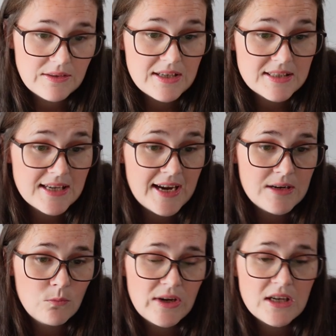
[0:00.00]
They
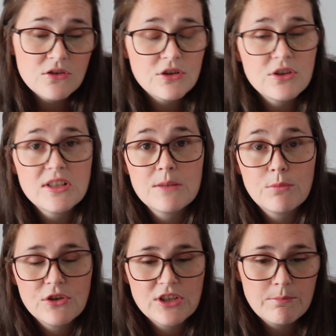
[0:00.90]
say, we introduce this
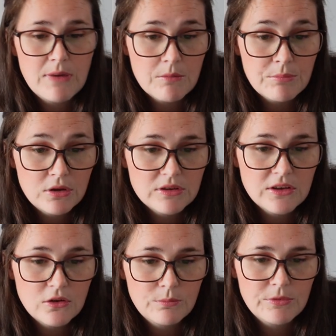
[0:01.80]
project by
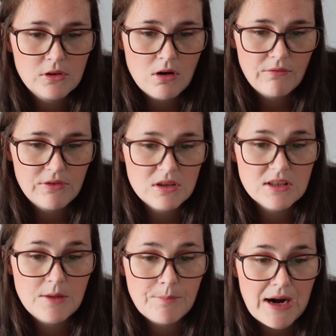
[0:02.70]
building up your
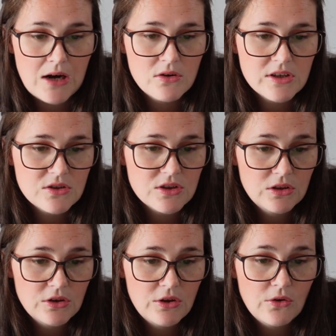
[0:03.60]
confidence and empowering you to
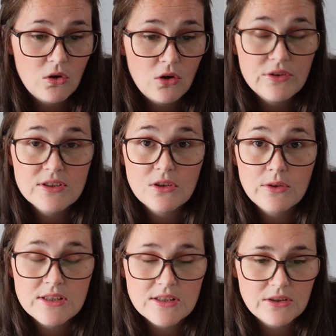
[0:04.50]
learn all the
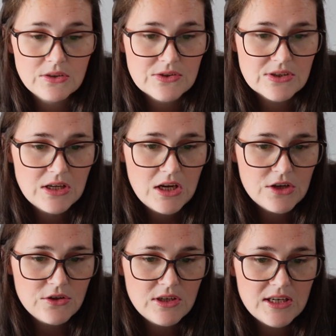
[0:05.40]
sewing skills
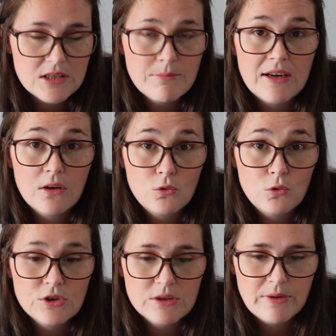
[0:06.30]
you need to make a
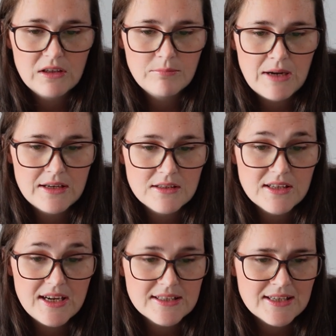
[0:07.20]
gorgeous pair of pants,
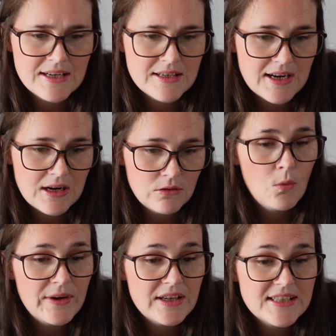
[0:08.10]
inside and out.
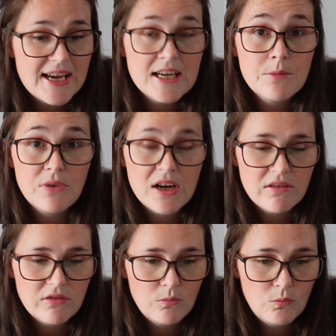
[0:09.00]
We can take a break
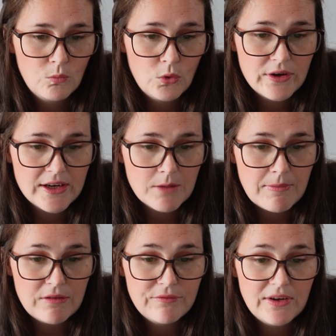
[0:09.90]
from worrying
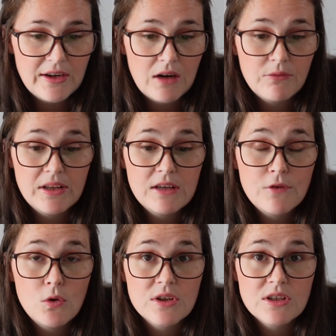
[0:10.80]
about fit and really
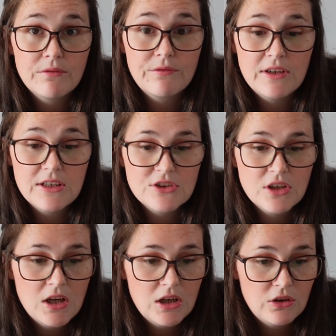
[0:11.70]
focus on finish,
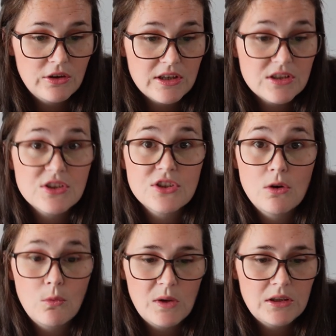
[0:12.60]
learning to
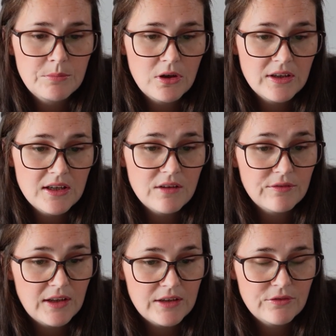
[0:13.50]
sew a welt pocket, a
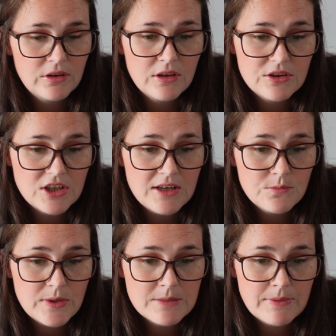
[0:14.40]
fly front, a
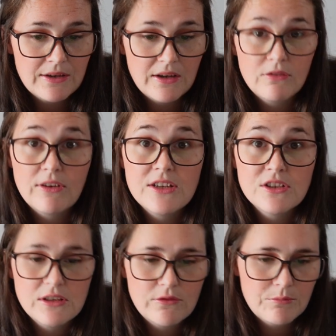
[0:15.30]
shaped waistband, and a range
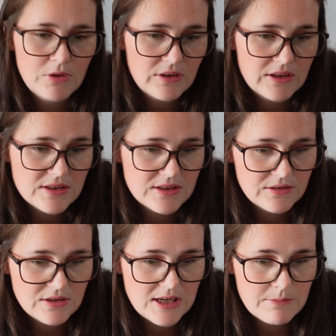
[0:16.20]
of different pockets,
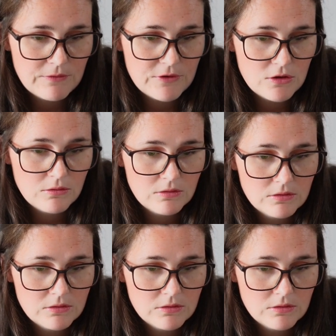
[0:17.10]
to name a few.